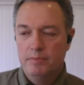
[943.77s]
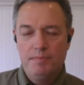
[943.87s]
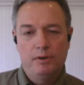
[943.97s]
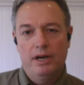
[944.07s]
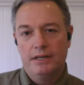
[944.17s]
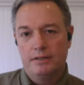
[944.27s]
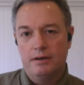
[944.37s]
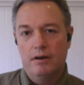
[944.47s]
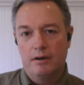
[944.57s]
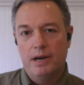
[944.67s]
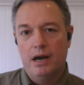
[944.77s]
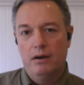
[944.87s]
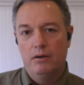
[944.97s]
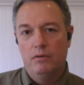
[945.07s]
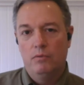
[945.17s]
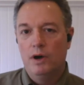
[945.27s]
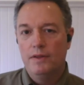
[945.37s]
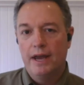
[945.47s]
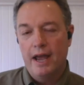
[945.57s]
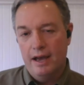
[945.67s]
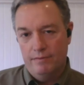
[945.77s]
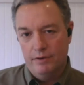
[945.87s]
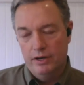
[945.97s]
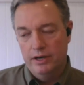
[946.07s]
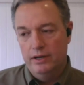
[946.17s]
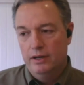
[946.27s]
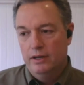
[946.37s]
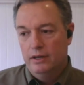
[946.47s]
People like to talk about what they have done.